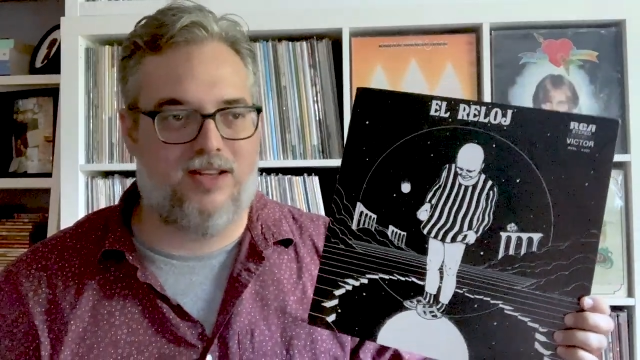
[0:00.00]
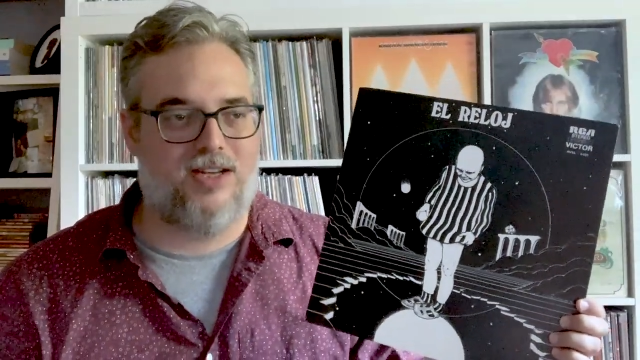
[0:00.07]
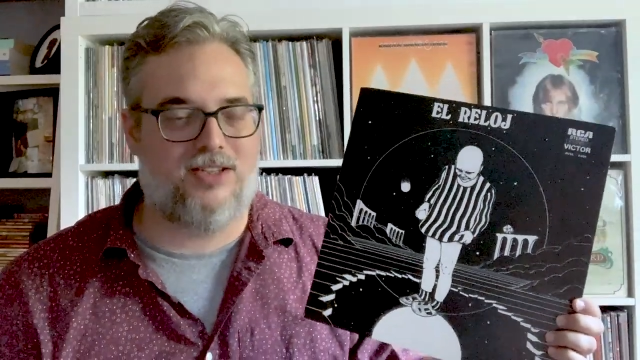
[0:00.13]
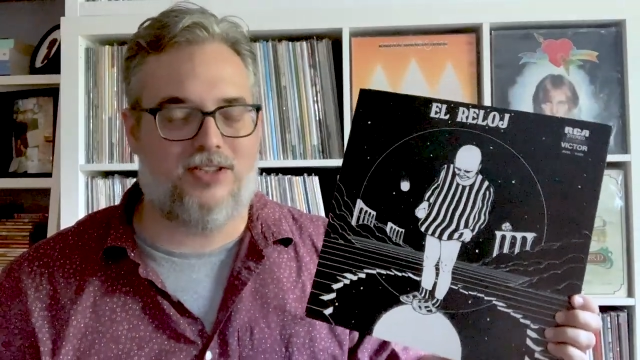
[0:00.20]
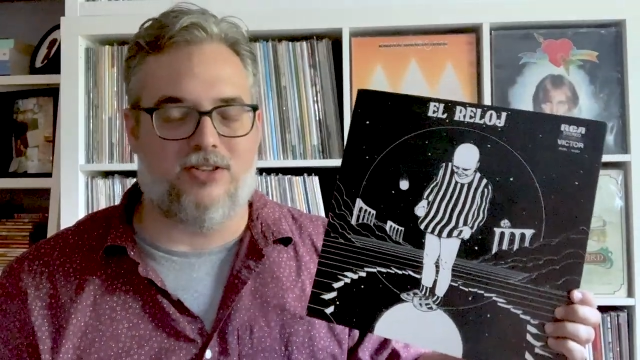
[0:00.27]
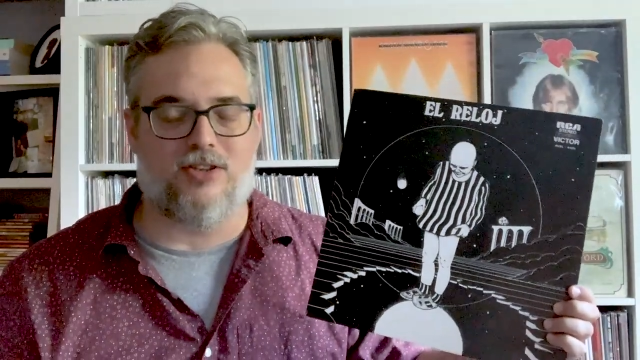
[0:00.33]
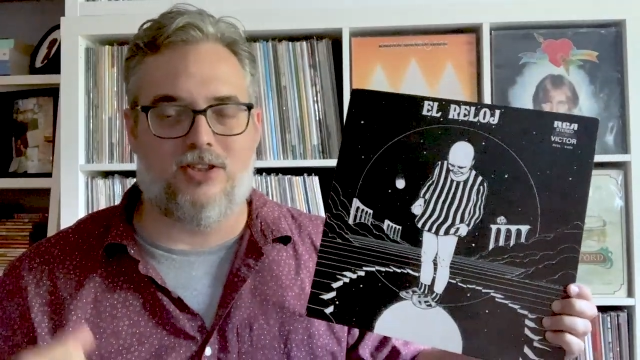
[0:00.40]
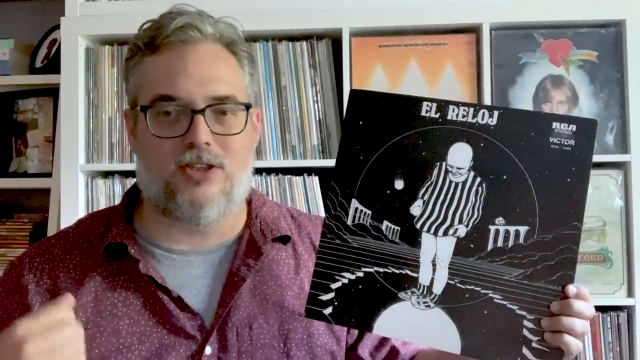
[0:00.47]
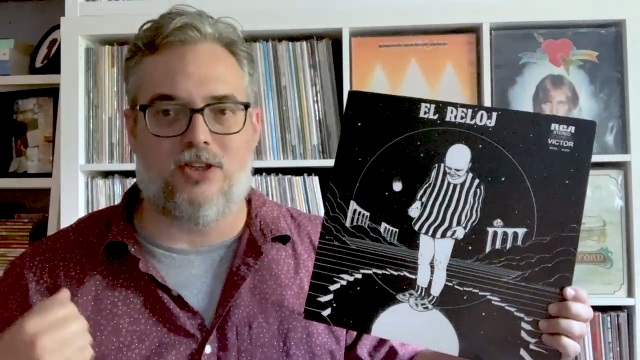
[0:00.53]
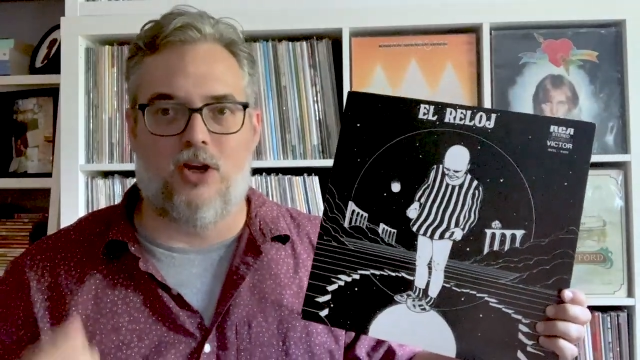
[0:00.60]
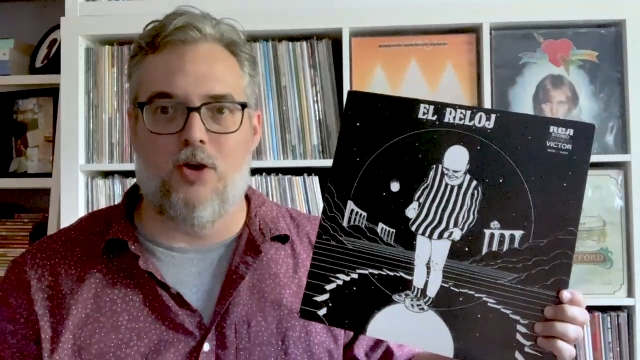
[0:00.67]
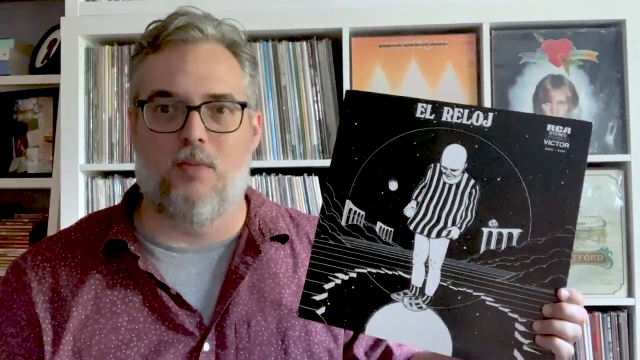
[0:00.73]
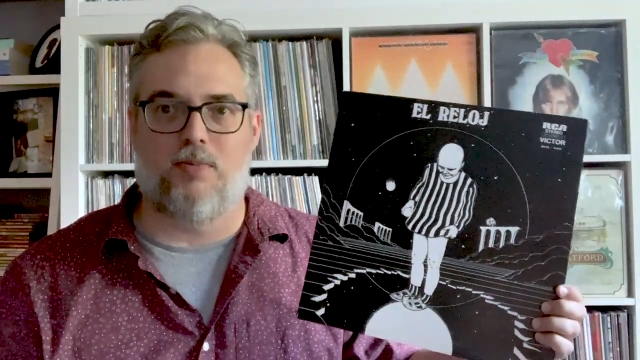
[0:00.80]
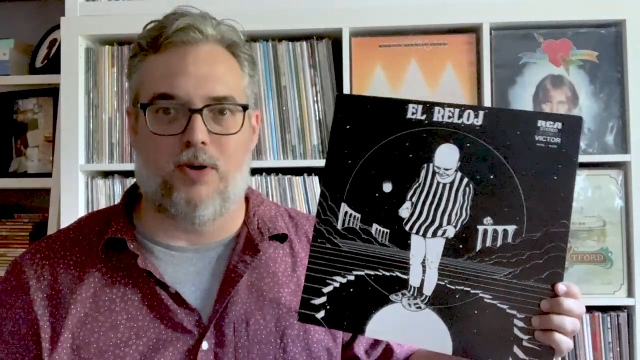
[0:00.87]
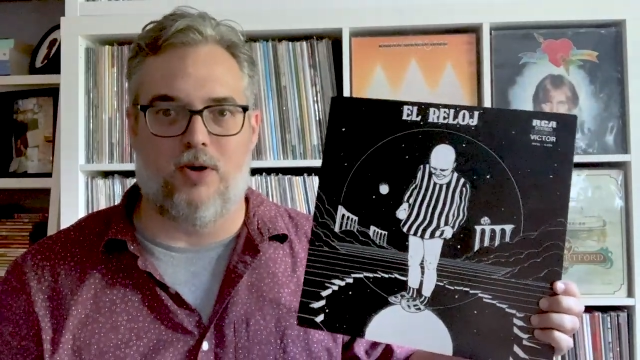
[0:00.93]
this are
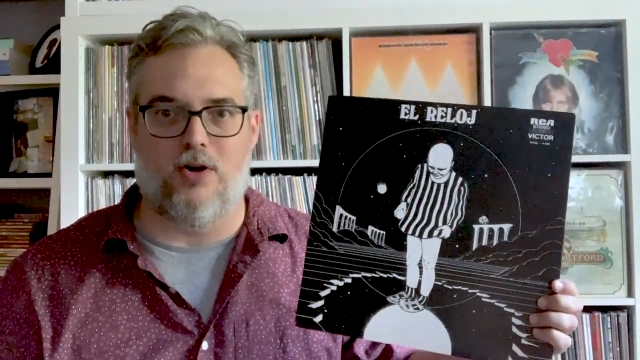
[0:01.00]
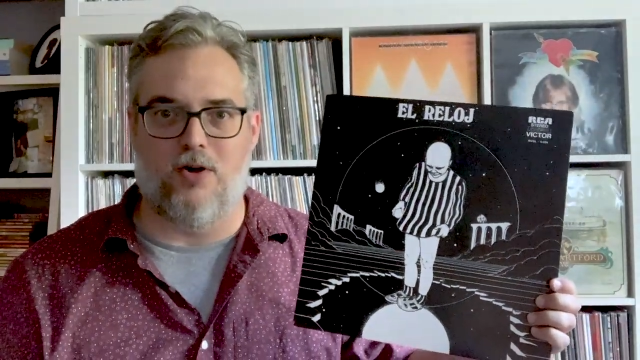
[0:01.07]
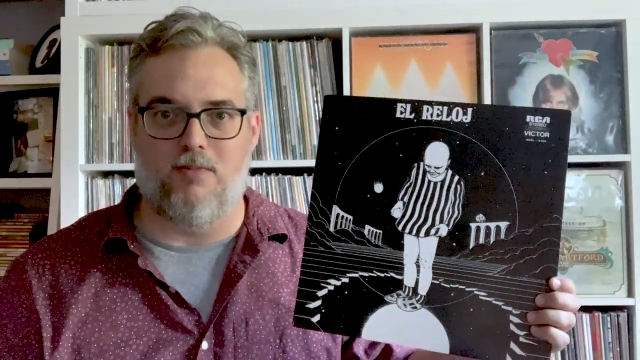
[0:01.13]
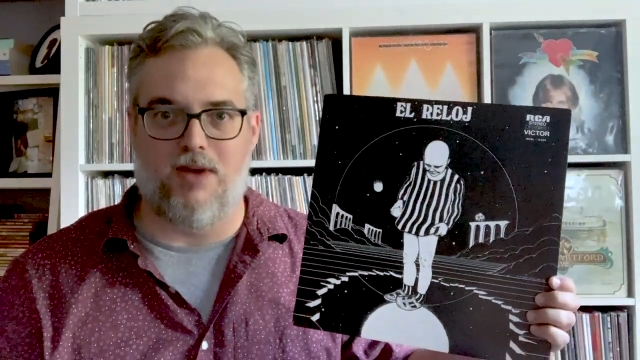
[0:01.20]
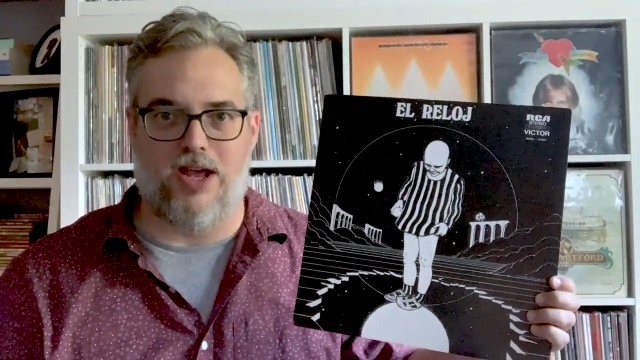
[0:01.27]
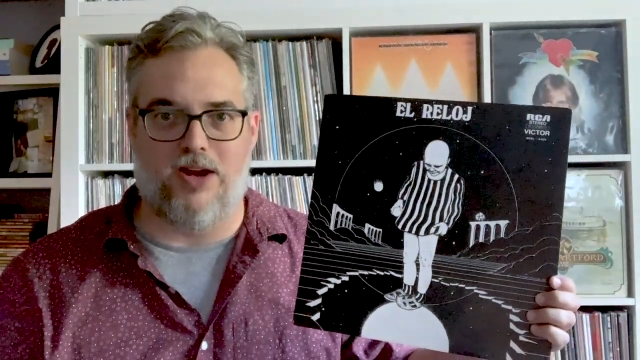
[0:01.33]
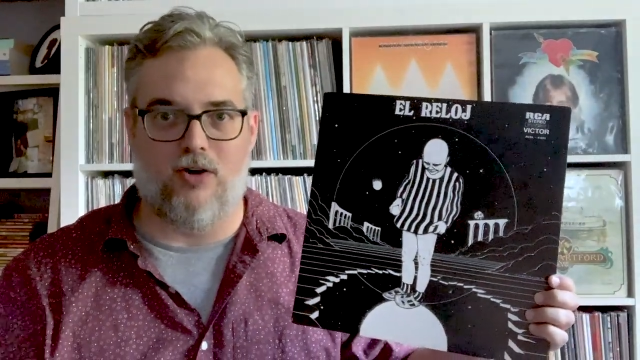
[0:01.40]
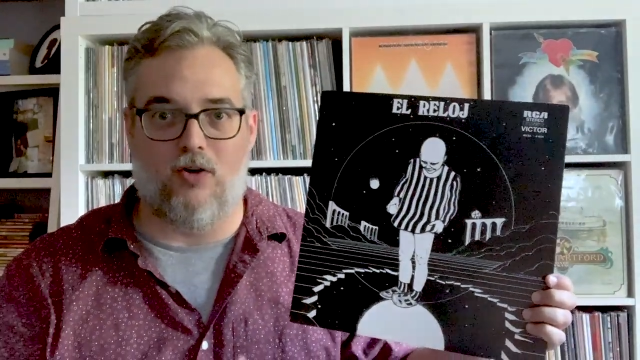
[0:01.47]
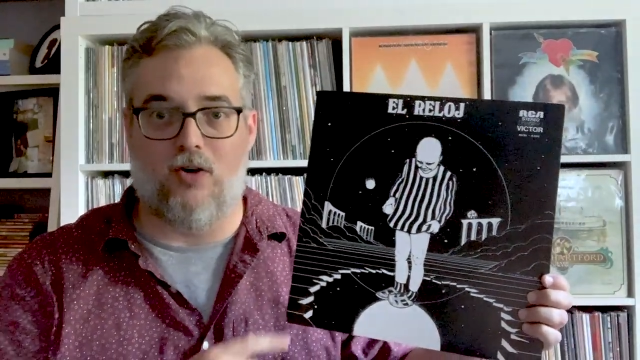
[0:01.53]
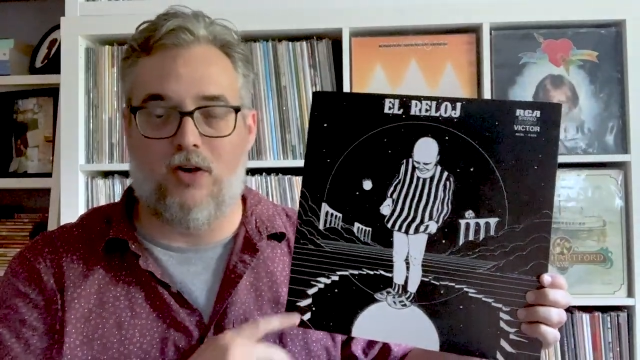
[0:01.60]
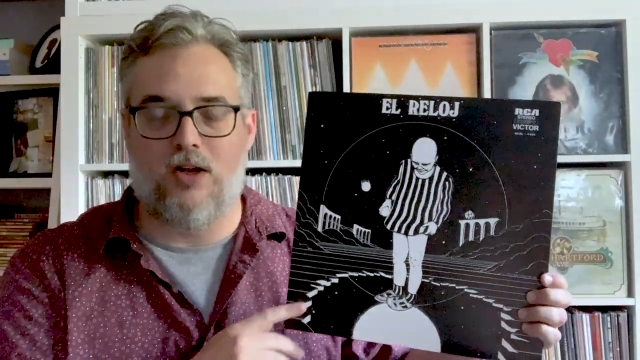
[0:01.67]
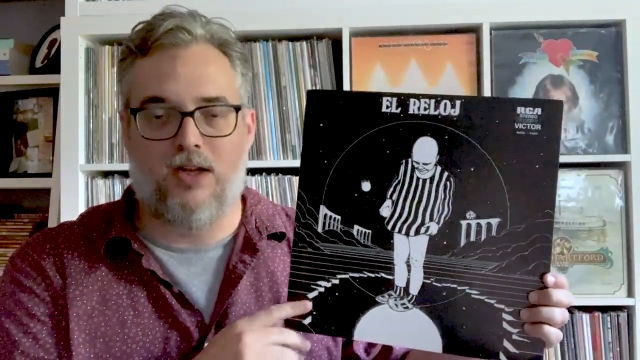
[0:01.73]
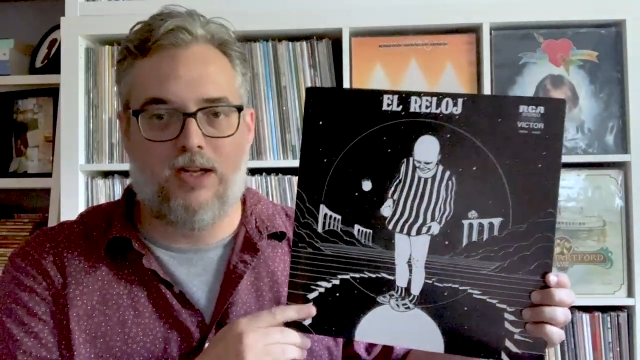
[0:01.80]
so proto-metal.